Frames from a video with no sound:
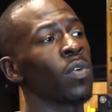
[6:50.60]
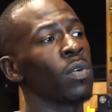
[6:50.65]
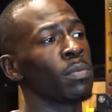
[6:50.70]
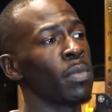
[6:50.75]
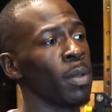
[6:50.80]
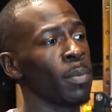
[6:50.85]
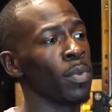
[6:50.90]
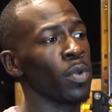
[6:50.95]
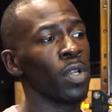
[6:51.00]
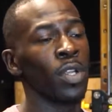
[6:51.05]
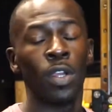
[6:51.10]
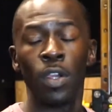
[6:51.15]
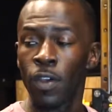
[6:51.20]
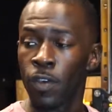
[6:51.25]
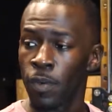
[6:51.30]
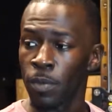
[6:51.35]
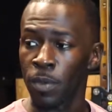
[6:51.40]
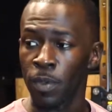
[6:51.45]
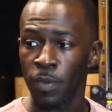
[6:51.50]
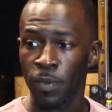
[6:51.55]
remember,
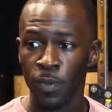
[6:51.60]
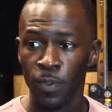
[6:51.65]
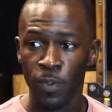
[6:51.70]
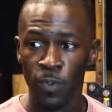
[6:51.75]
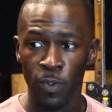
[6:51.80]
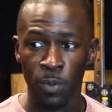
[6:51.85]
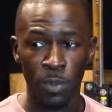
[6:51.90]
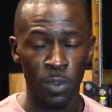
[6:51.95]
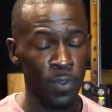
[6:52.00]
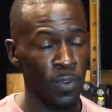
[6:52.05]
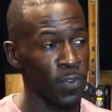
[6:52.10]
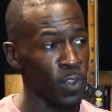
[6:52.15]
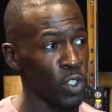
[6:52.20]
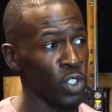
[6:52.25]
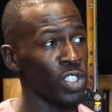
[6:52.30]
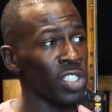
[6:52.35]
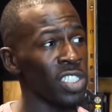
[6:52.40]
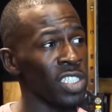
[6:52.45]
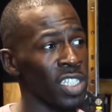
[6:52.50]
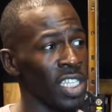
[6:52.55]
from the
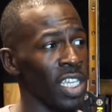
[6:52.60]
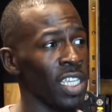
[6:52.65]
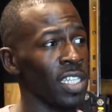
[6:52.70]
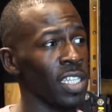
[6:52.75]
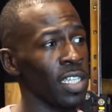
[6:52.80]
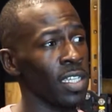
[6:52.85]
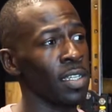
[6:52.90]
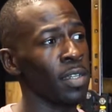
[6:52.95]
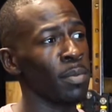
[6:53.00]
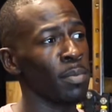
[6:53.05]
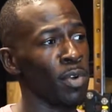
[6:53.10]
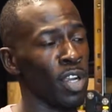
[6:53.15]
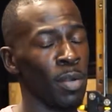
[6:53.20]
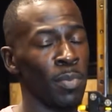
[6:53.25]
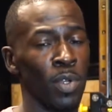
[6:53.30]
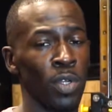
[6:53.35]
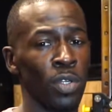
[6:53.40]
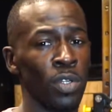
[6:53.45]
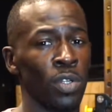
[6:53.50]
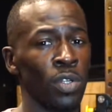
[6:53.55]
first standing
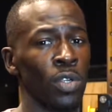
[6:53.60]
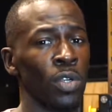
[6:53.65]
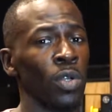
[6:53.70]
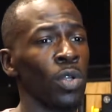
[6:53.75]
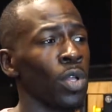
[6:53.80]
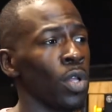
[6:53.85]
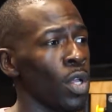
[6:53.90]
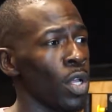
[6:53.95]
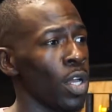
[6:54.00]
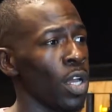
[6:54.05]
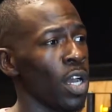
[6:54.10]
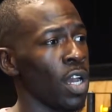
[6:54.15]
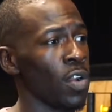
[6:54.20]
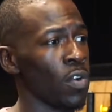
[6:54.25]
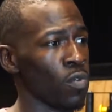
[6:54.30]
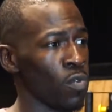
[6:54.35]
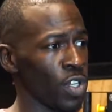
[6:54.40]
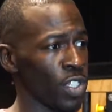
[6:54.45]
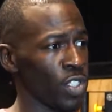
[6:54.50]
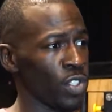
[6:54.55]
barbell curl,
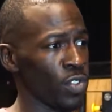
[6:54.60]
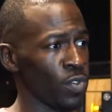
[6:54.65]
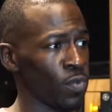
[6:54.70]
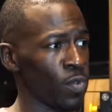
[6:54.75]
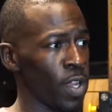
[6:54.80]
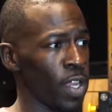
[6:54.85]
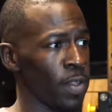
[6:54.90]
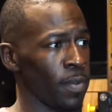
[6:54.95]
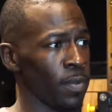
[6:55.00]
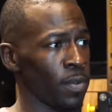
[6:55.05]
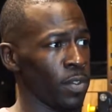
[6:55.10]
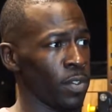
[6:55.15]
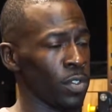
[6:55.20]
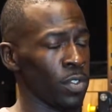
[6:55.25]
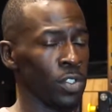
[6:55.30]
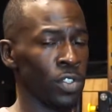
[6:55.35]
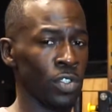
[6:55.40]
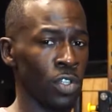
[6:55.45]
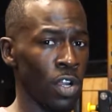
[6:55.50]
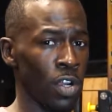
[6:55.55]
our wrist, right,
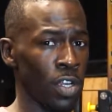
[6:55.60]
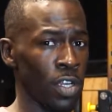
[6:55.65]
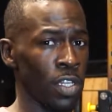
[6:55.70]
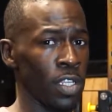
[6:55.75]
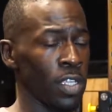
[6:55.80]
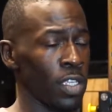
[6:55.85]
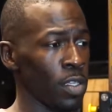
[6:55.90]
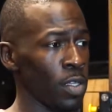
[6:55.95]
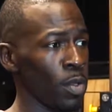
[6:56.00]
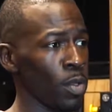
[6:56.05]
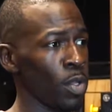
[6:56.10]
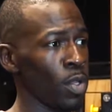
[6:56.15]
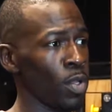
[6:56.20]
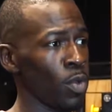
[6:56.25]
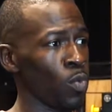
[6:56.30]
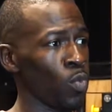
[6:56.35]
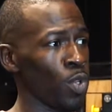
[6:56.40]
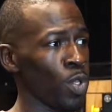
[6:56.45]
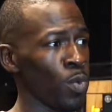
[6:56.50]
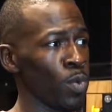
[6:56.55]
started,
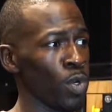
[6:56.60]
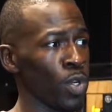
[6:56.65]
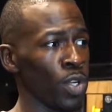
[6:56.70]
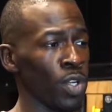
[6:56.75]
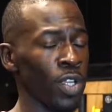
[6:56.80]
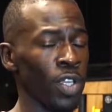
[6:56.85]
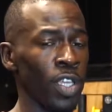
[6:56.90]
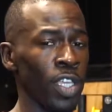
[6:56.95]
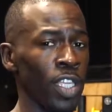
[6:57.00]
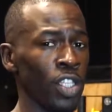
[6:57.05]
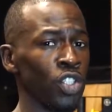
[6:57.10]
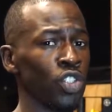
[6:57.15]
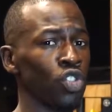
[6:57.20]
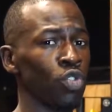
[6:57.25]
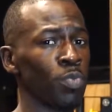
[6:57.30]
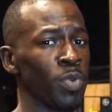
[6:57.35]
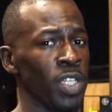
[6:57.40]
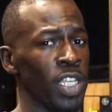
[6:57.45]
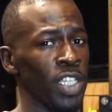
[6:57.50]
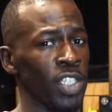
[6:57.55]
we were in
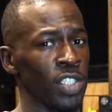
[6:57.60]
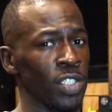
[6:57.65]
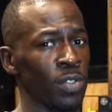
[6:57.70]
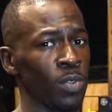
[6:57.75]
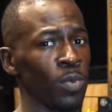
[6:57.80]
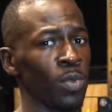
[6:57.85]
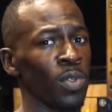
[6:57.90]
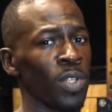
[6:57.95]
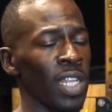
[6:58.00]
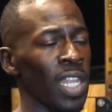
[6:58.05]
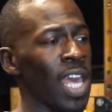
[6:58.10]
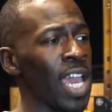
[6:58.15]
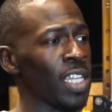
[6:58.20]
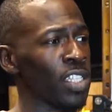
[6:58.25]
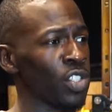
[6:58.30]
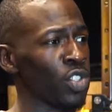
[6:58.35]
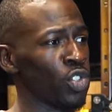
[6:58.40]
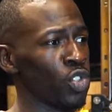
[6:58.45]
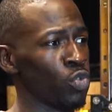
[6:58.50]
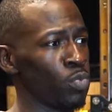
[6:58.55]
supination. We were
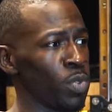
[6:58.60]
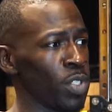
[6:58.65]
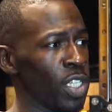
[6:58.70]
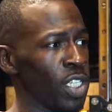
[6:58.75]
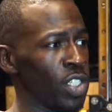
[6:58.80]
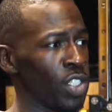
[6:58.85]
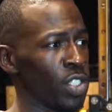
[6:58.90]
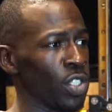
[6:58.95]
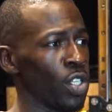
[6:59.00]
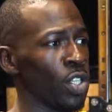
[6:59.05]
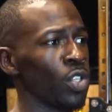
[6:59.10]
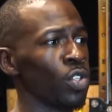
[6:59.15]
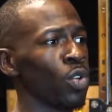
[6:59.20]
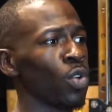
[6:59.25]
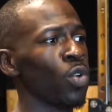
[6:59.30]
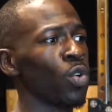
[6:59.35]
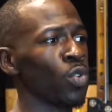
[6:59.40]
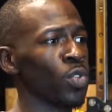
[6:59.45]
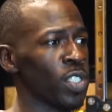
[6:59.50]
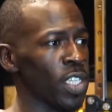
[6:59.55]
locked in supination the
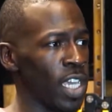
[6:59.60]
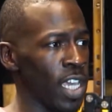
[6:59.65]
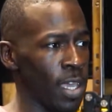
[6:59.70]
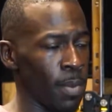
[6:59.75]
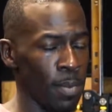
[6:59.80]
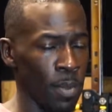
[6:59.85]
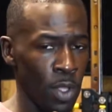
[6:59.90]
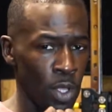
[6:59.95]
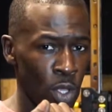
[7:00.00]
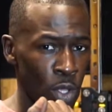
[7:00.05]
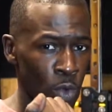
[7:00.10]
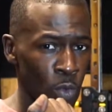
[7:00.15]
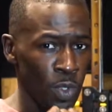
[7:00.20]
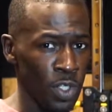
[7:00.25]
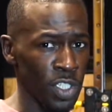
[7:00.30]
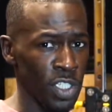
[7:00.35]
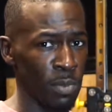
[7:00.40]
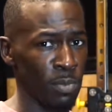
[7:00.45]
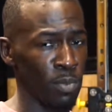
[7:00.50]
whole time we did the